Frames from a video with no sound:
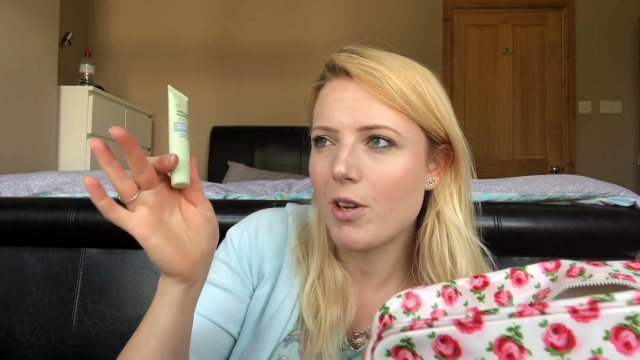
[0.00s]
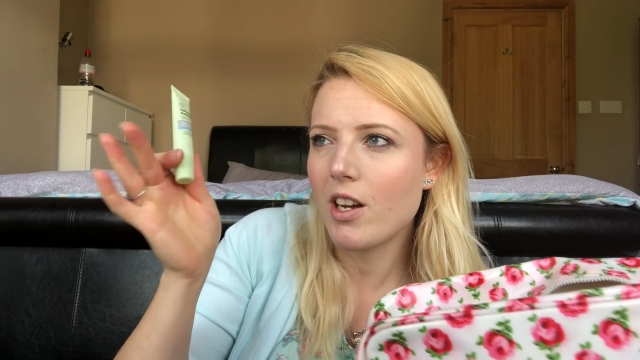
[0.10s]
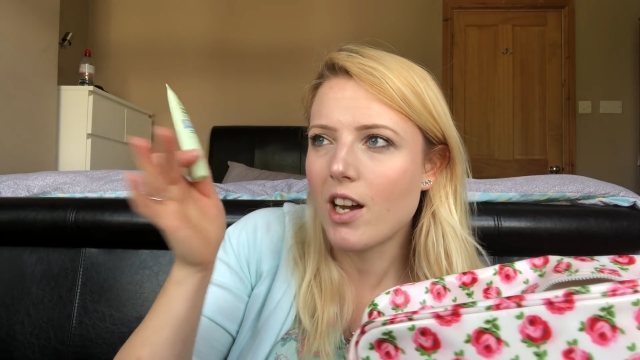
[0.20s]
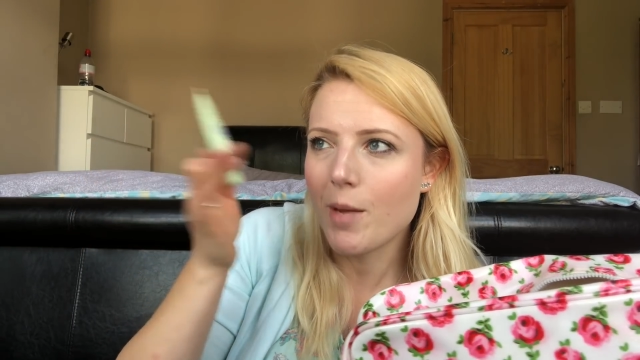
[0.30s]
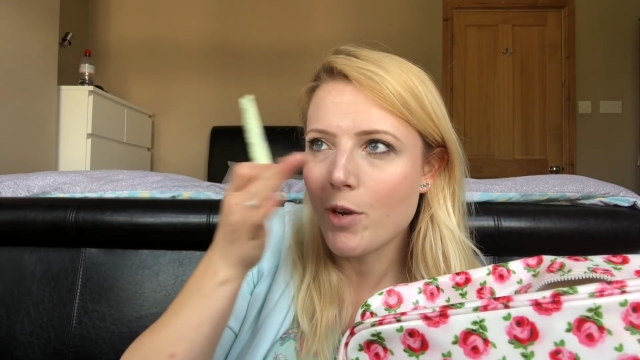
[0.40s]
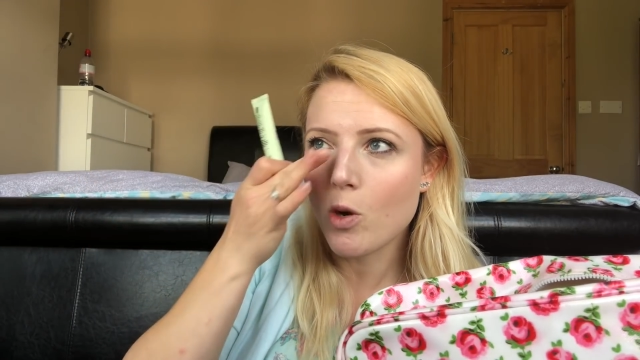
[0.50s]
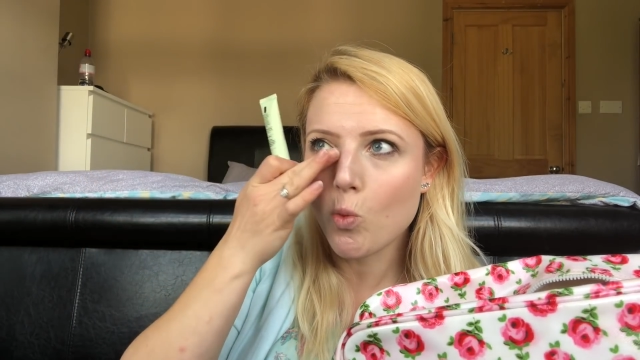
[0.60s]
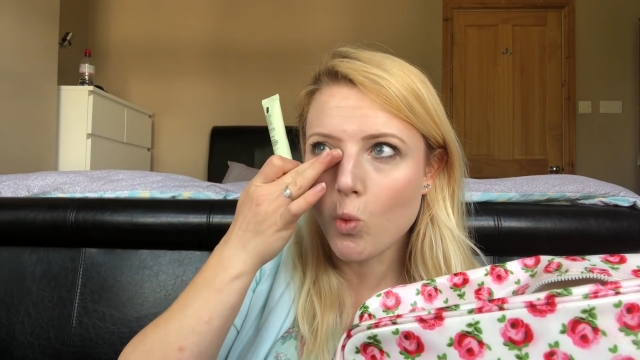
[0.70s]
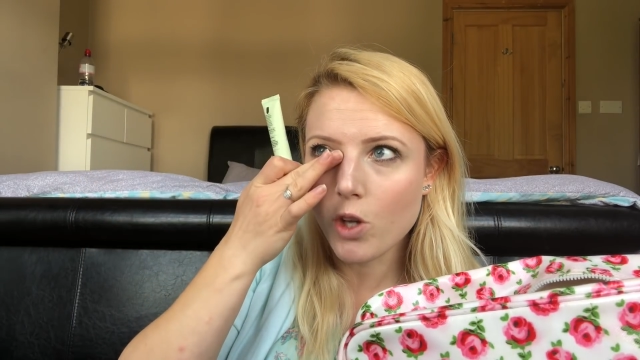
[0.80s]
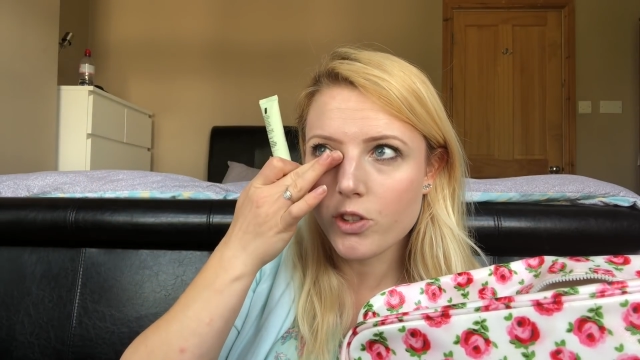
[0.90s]
a
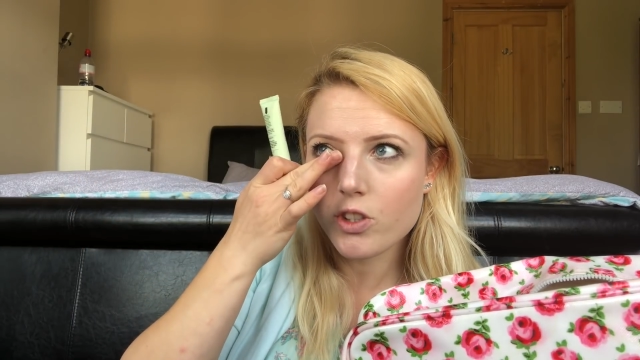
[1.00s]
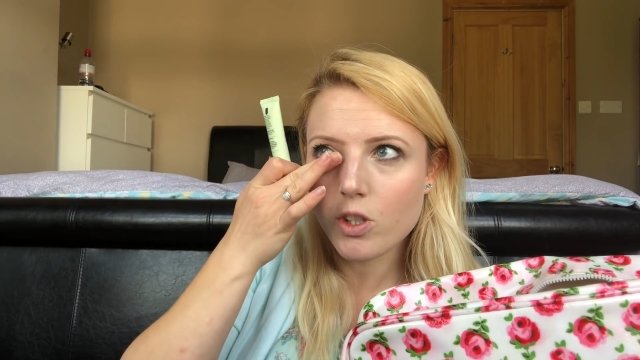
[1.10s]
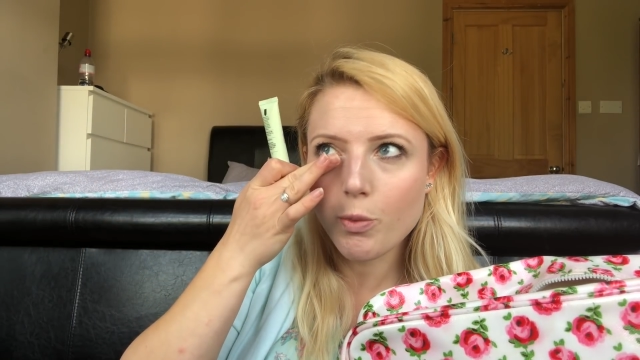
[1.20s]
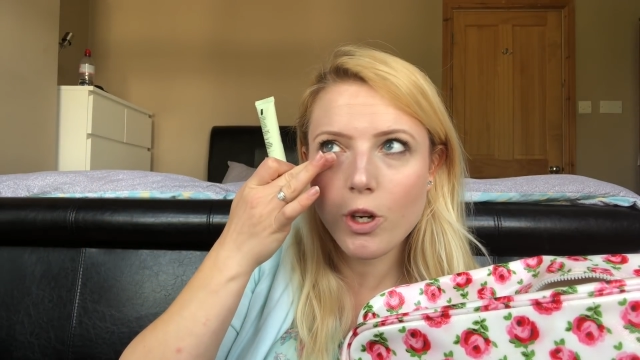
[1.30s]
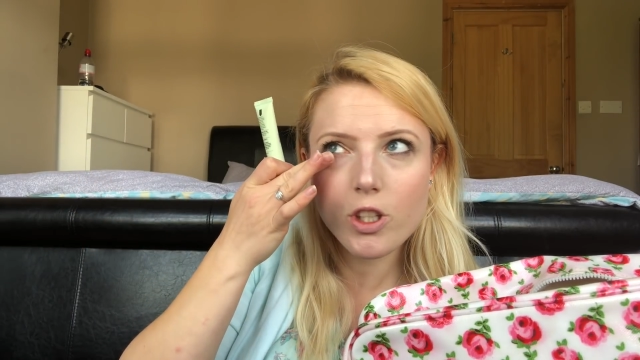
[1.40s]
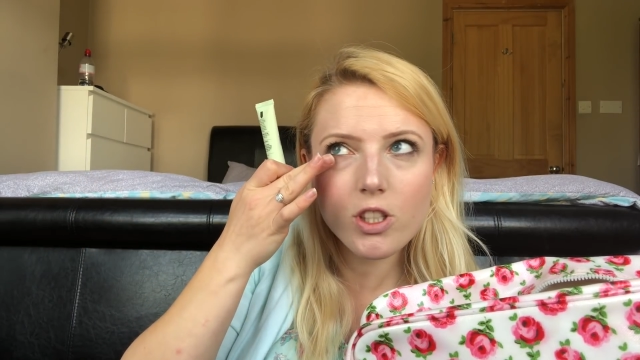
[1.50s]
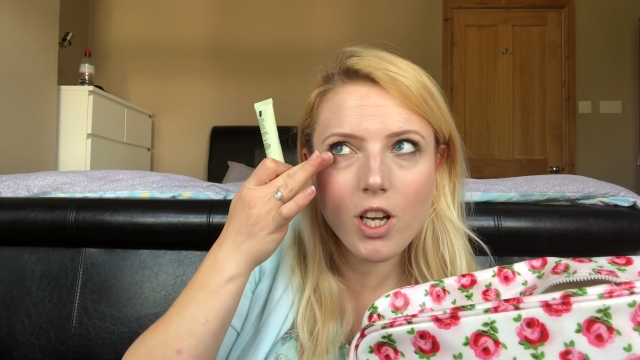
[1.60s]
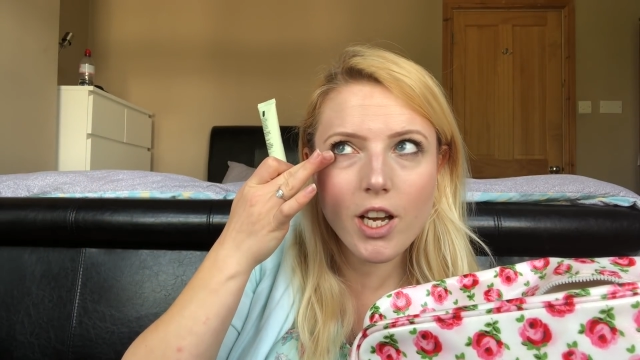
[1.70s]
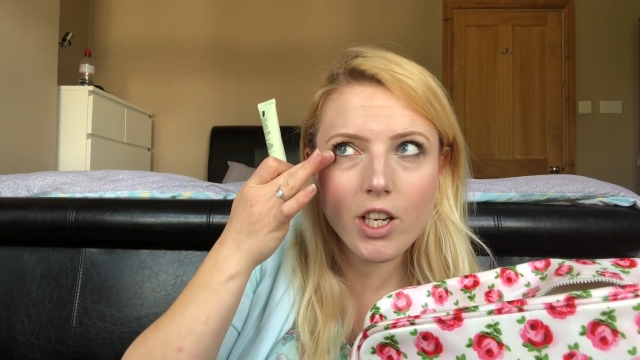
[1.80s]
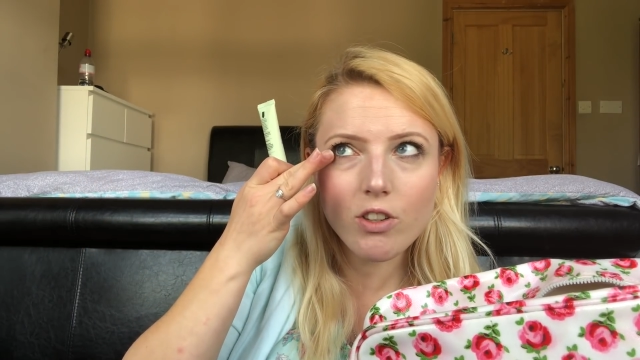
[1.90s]
want to put
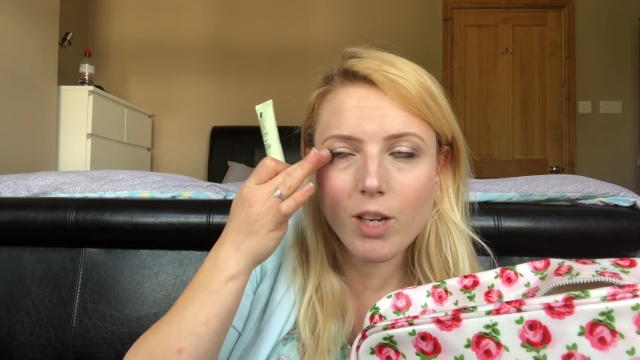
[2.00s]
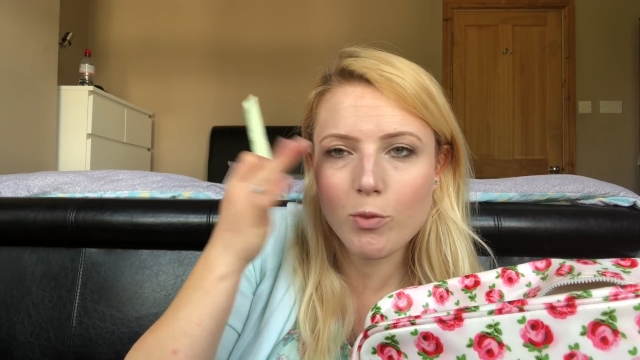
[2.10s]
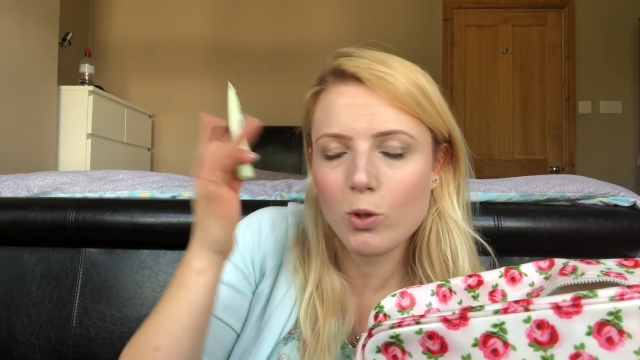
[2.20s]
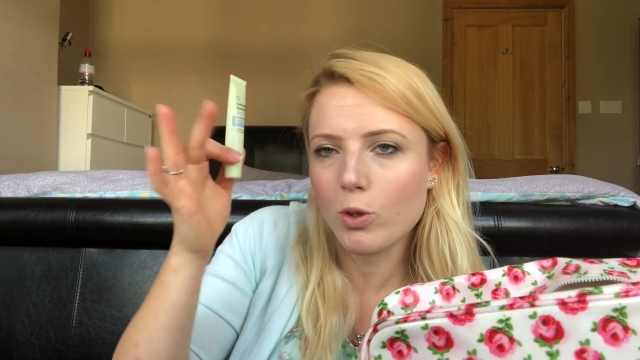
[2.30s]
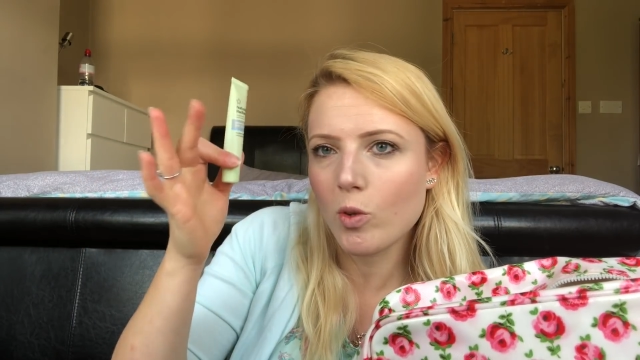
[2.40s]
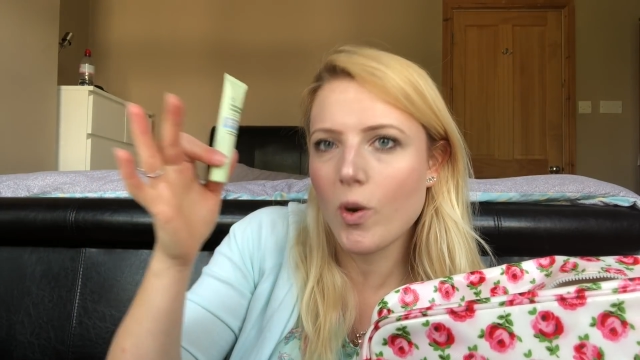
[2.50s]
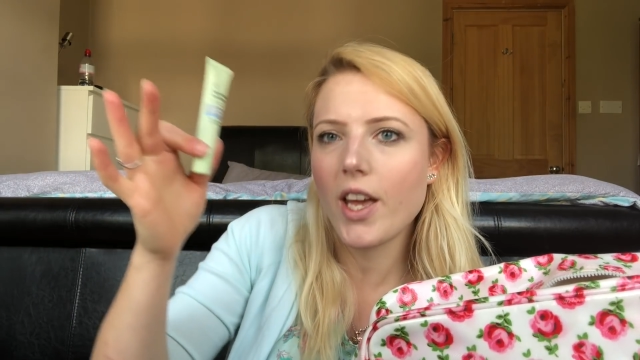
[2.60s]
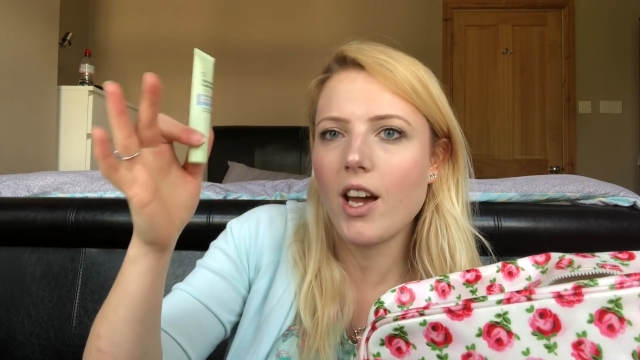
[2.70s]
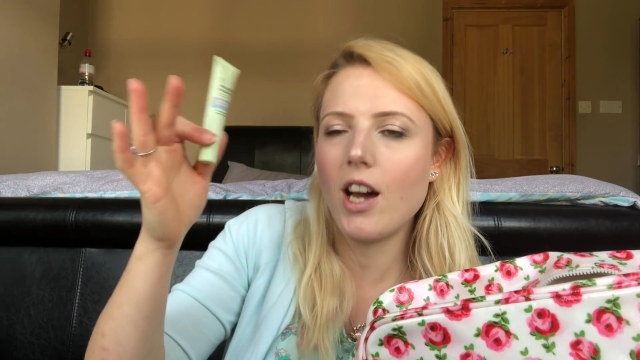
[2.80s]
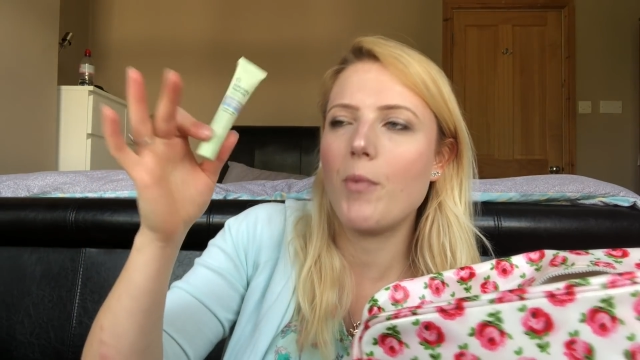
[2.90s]
eye cream all the
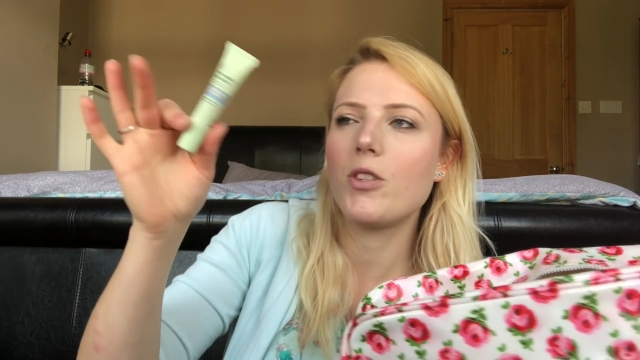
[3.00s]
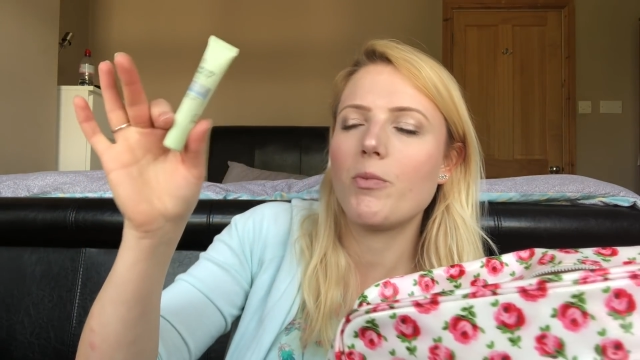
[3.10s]
way up